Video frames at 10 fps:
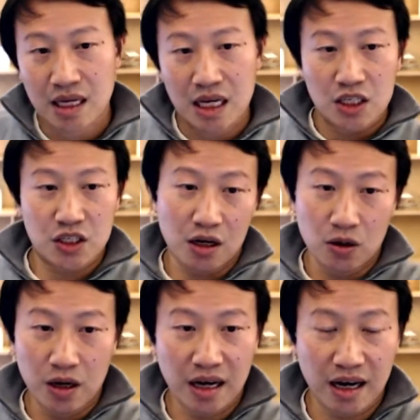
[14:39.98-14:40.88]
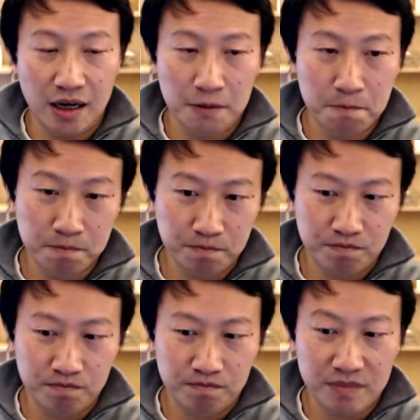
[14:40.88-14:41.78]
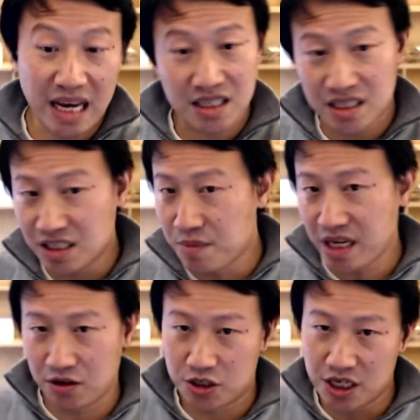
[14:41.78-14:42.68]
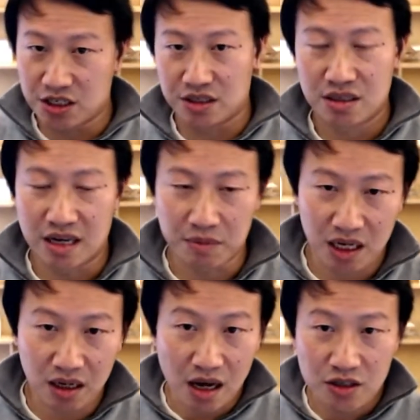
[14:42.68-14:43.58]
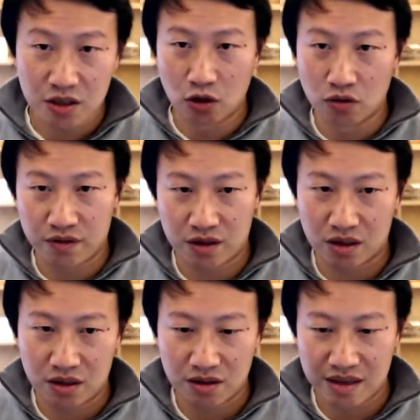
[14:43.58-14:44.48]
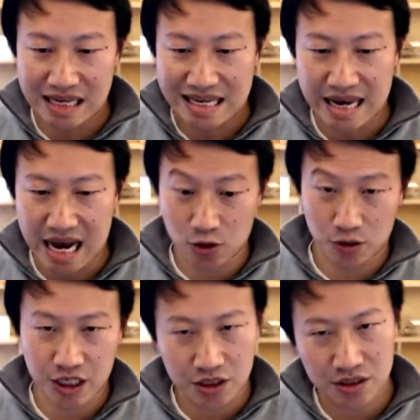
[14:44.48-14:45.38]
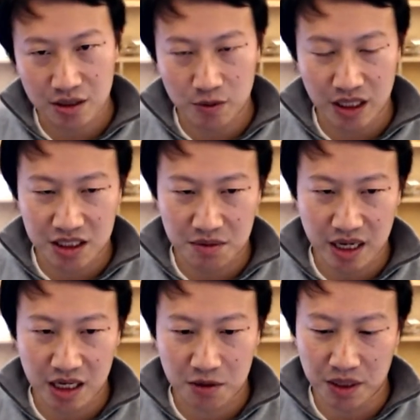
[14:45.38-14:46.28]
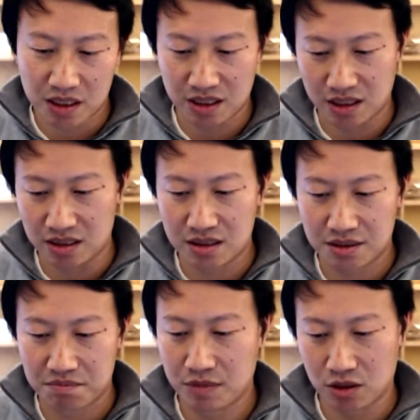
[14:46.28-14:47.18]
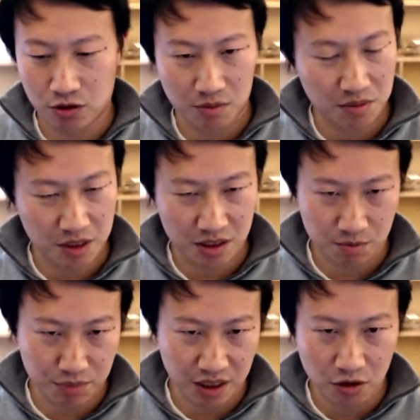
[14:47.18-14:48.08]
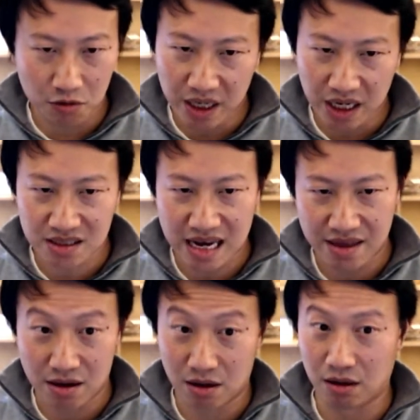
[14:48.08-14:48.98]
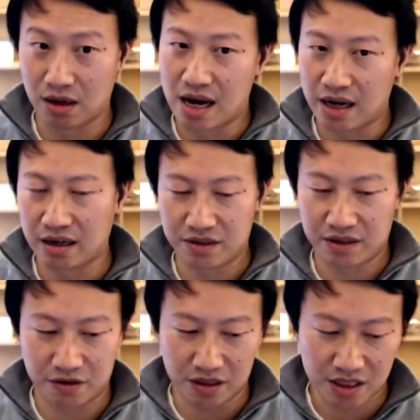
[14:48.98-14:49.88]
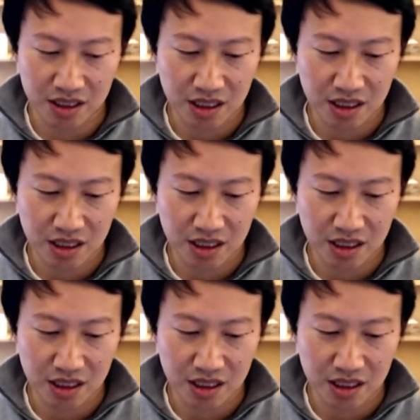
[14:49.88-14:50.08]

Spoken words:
So next is making your changes. I'm going to gloss over the actual changes that we need to make because Chromium is a big code base, and there are a lot of different